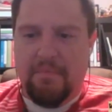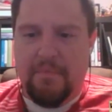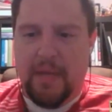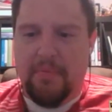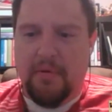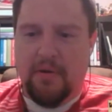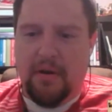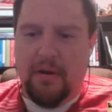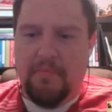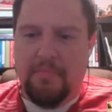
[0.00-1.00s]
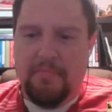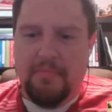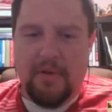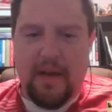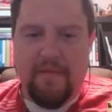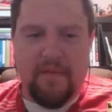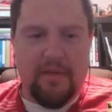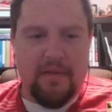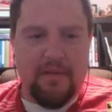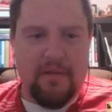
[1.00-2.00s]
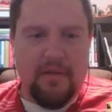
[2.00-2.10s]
people are going to have to